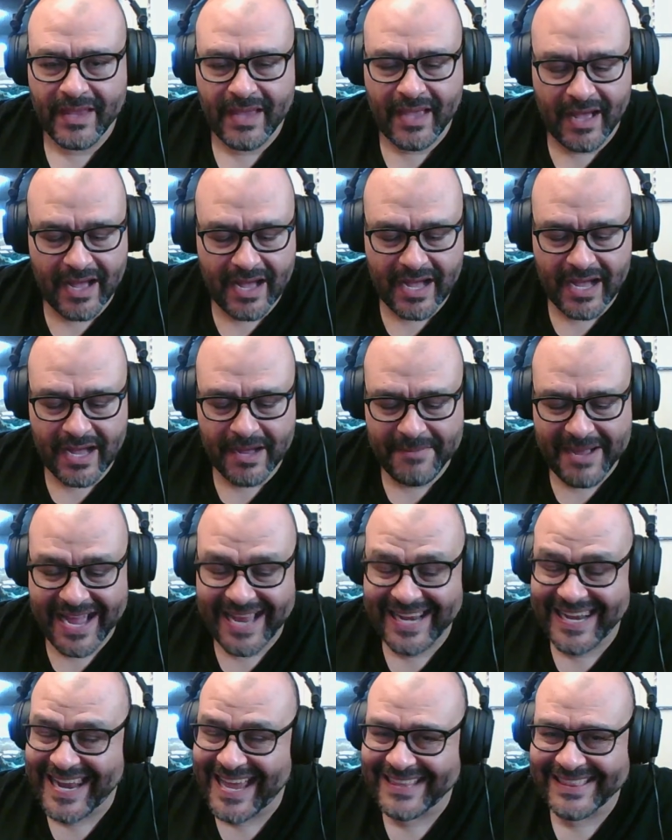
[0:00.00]
I
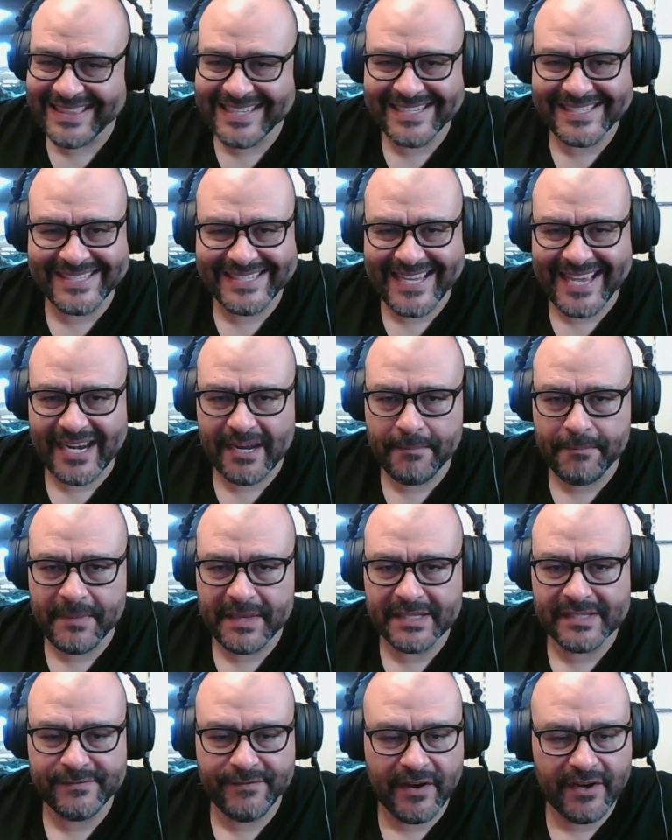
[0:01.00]
like the setup.
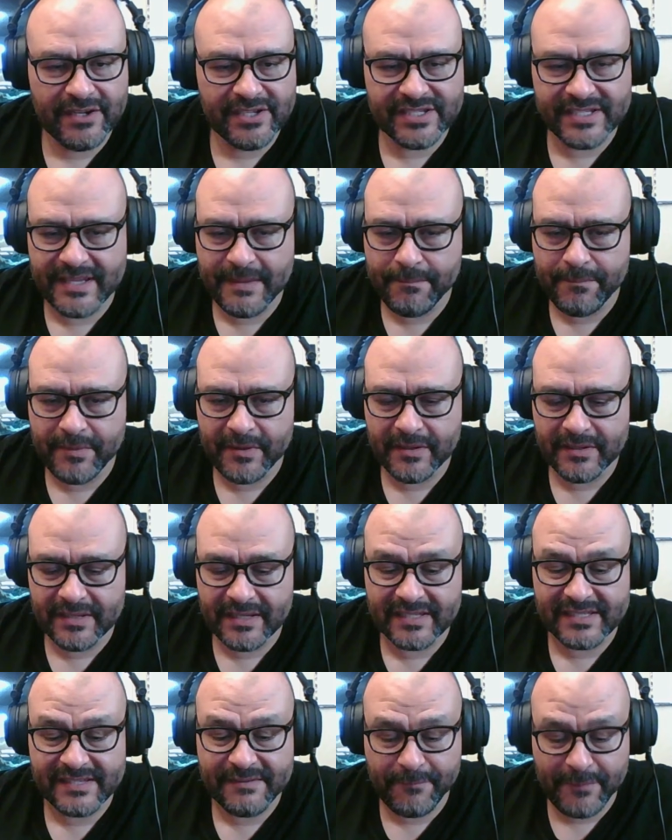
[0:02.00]
It's very simple. The
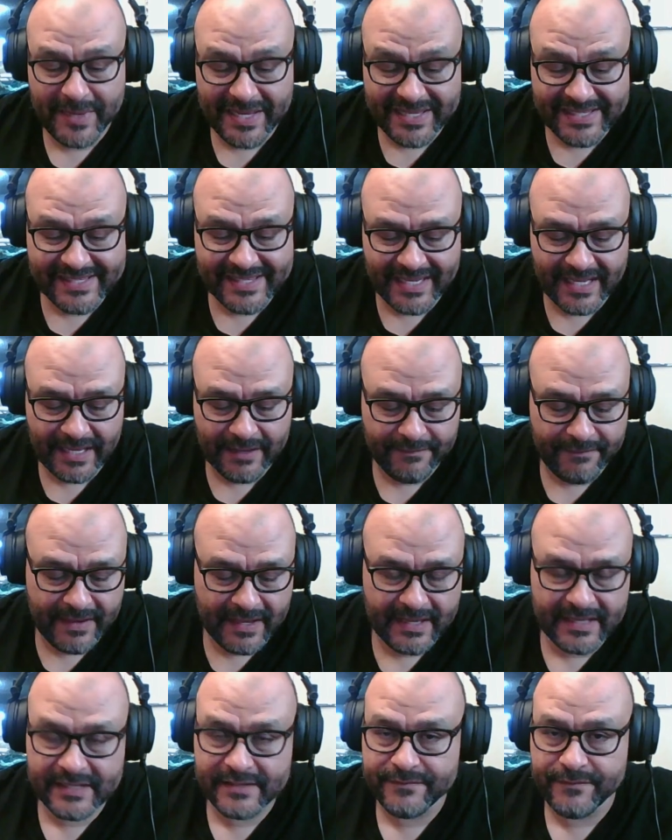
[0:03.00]
simplicity of
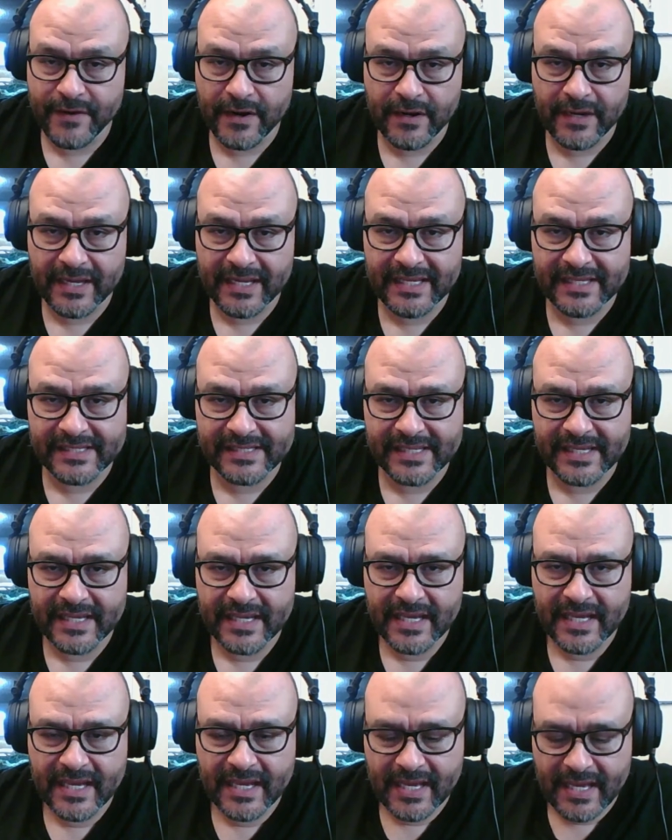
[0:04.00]
it is very easy.
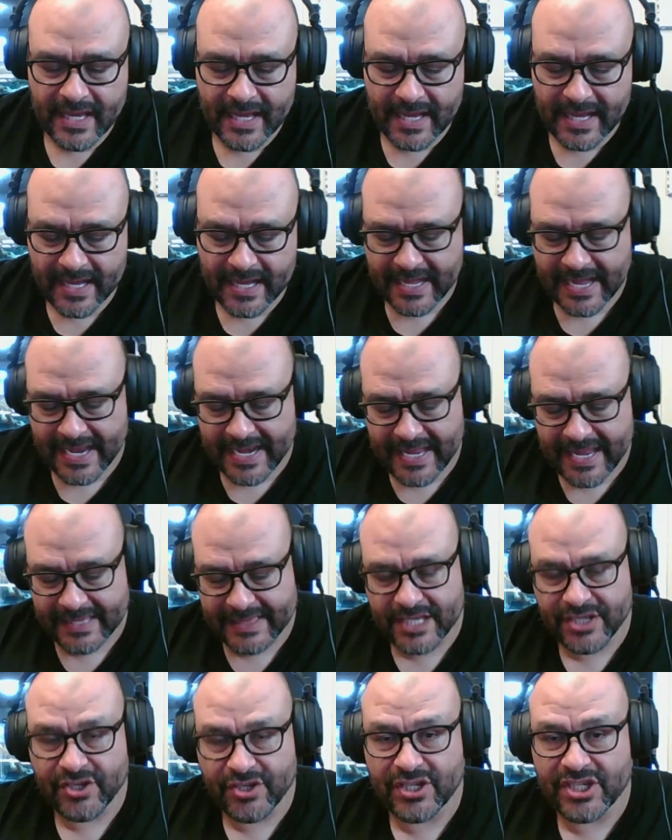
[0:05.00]
I like
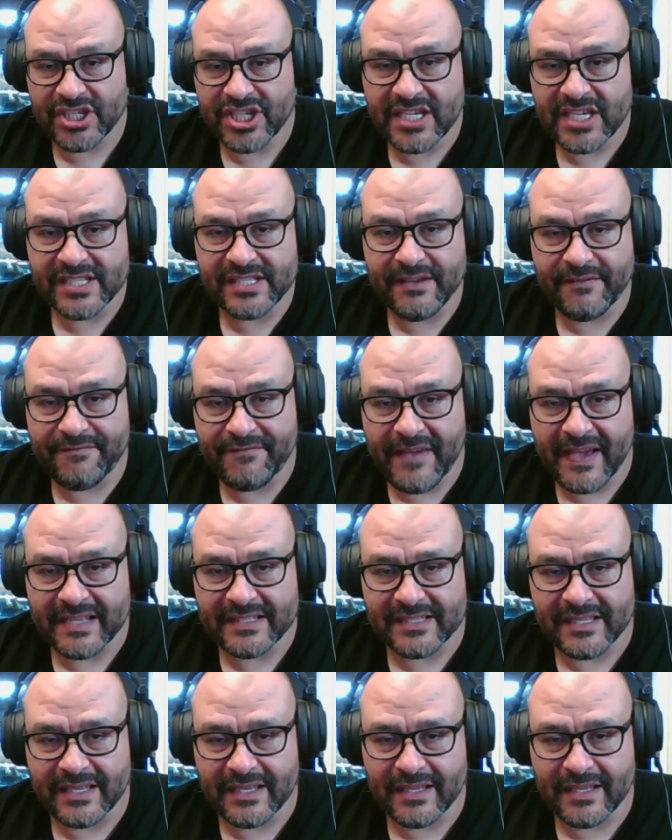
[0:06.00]
that you can change the effects.